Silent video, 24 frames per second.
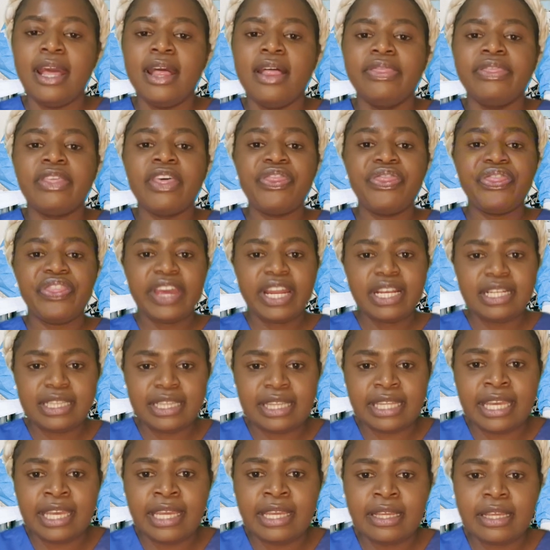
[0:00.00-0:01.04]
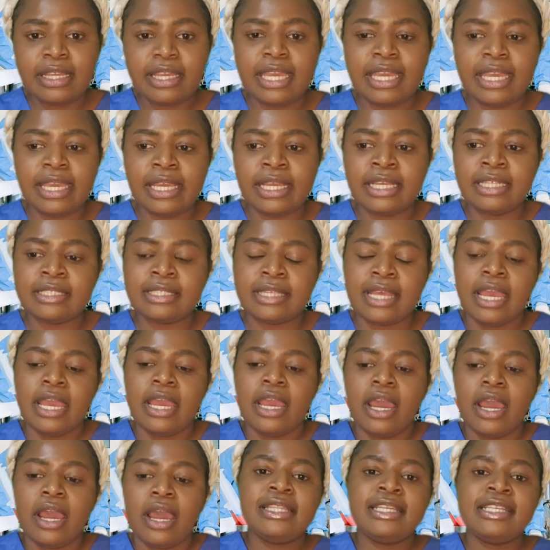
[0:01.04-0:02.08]
The third thing is,
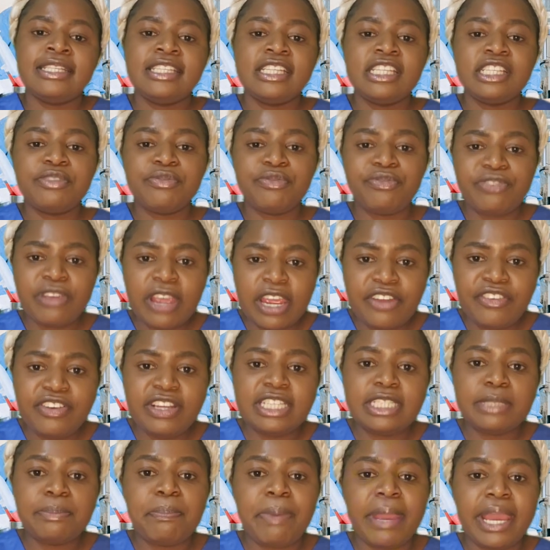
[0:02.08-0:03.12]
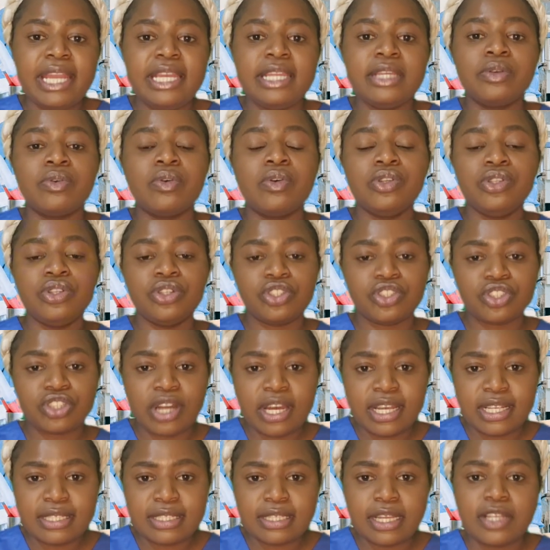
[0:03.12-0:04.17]
this is very depending on your
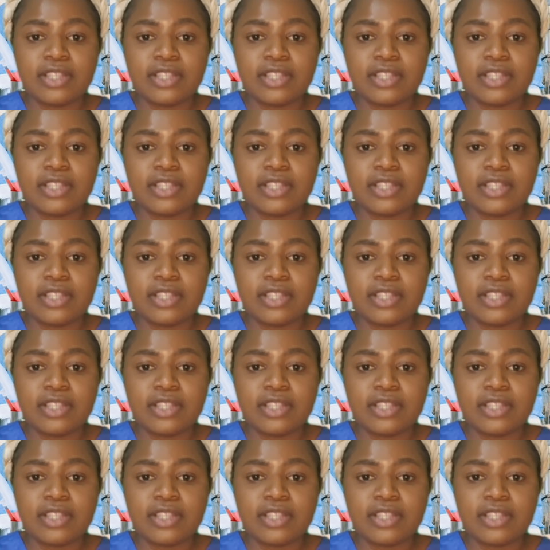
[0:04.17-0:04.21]
trust.